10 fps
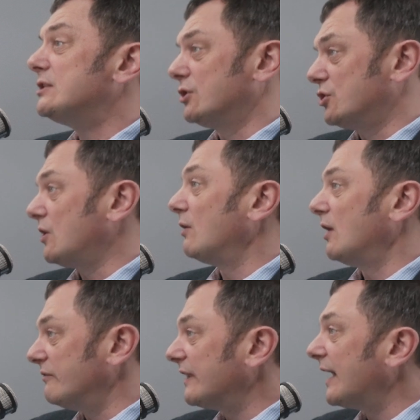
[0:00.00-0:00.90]
control
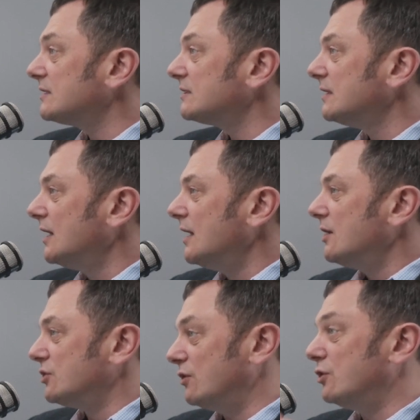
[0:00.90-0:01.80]
over that.
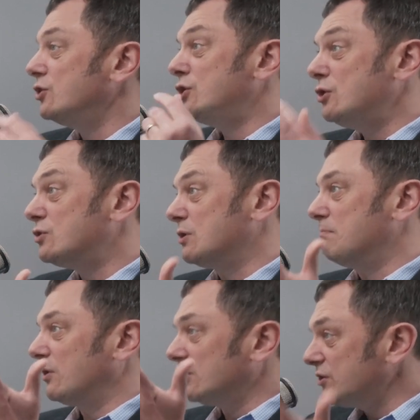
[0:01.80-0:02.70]
So you can choose the
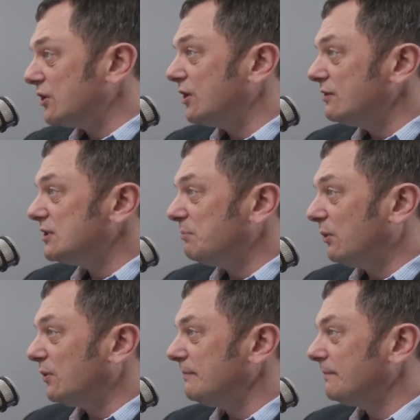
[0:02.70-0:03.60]
models that you're going to
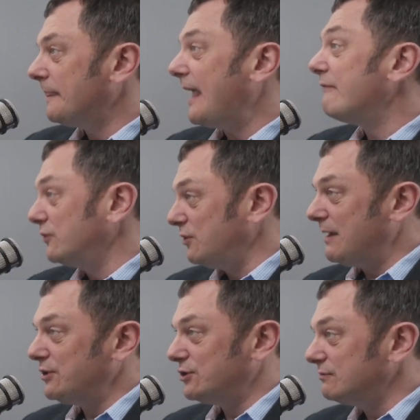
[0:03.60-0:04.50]
deploy. You
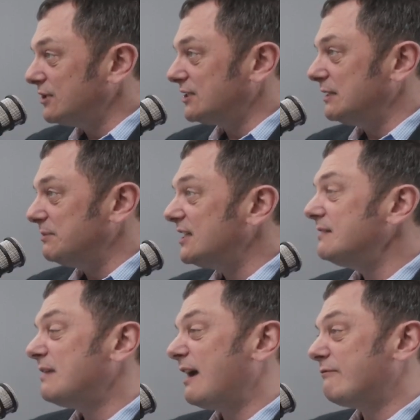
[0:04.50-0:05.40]
mentioned
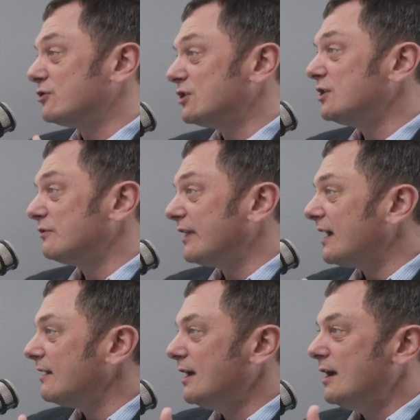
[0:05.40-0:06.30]
ChatGPT, everyone's heard of
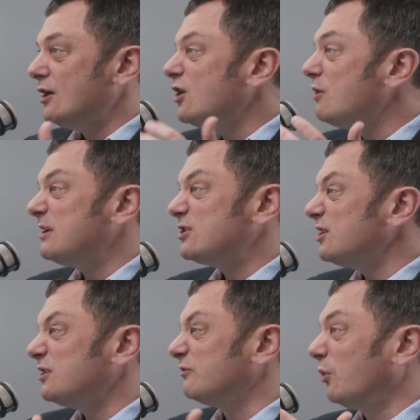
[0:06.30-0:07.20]
that. Nobody's
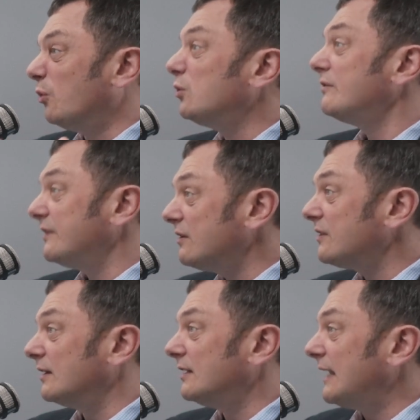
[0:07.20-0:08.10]
heard of all of the
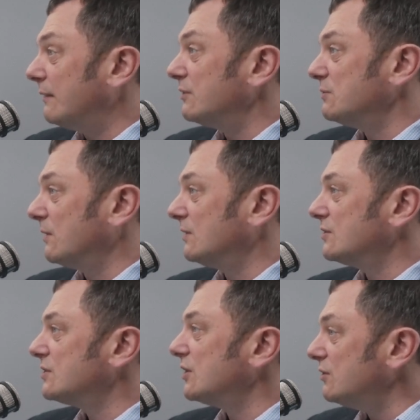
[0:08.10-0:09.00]
other language
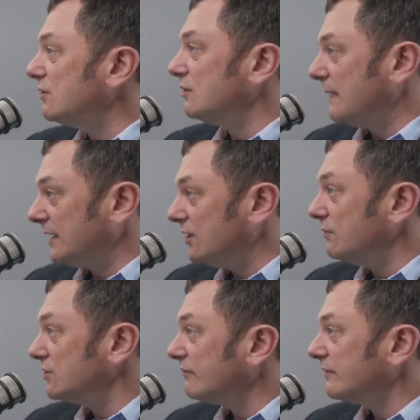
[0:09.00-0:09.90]
models that you can make
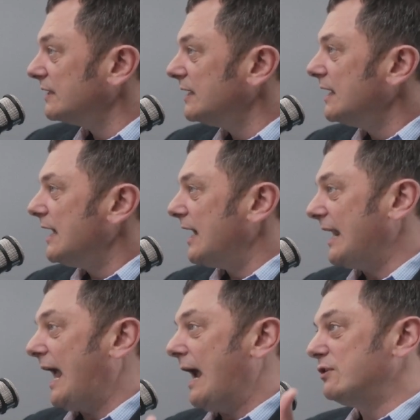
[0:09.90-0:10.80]
use of and
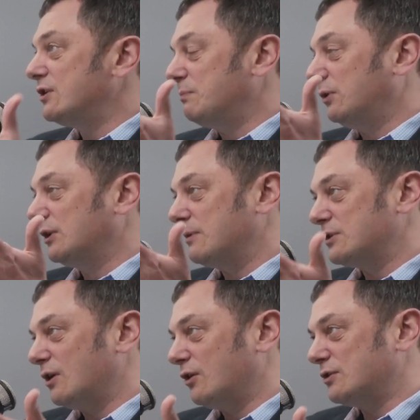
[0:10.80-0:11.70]
how you can pull them
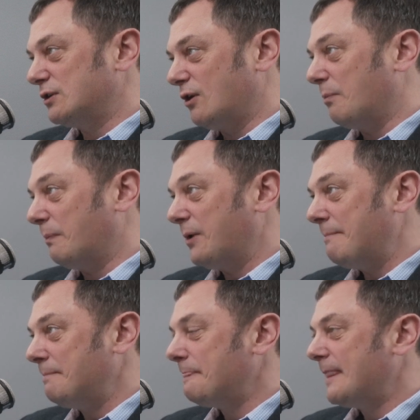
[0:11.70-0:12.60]

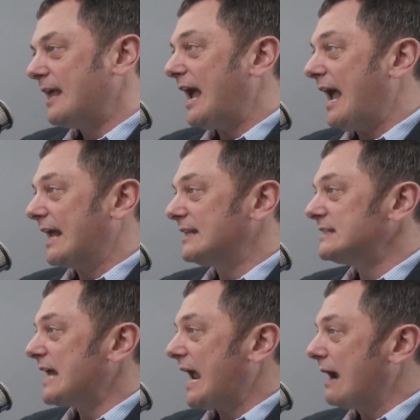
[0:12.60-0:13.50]
on-prem
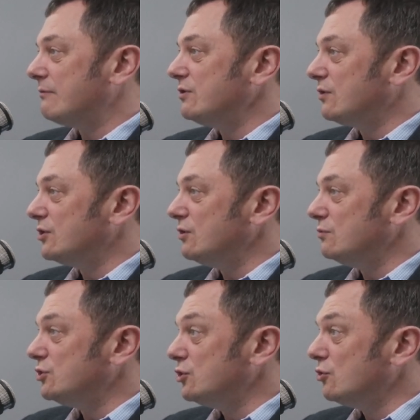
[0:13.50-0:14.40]
and how you can
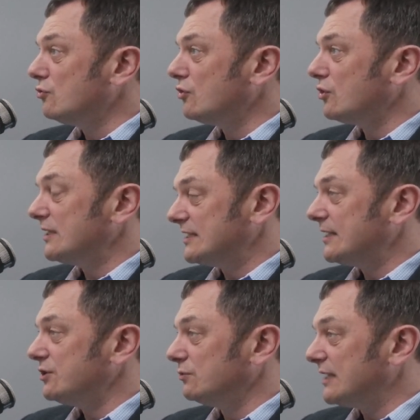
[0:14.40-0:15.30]
use your
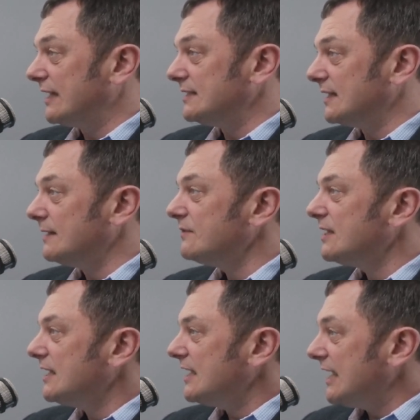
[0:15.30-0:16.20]
organizational data
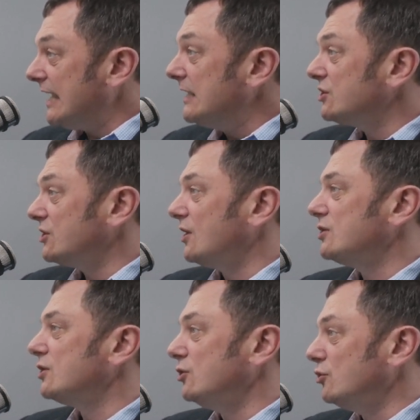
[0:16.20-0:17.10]

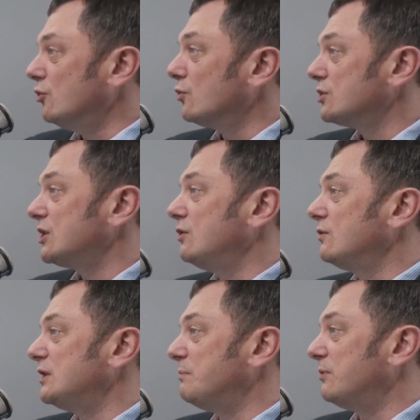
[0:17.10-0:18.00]
inside your
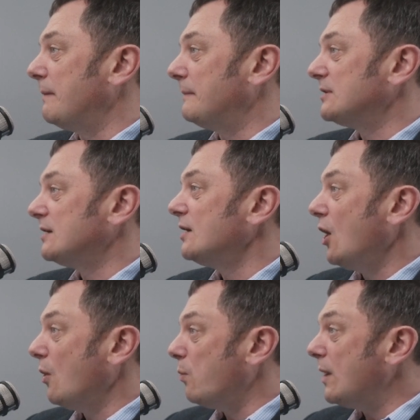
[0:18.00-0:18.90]
security perimeter
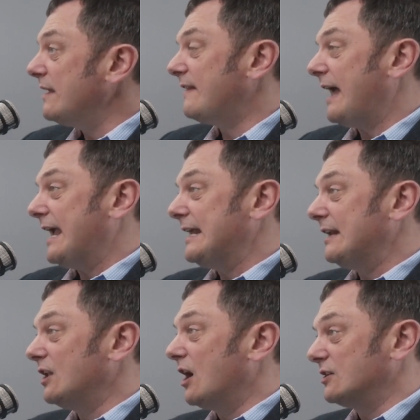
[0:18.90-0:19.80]
with a
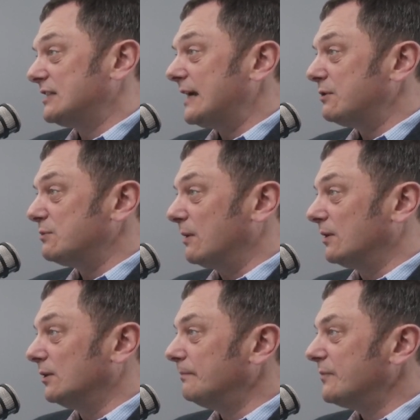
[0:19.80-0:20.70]
large language model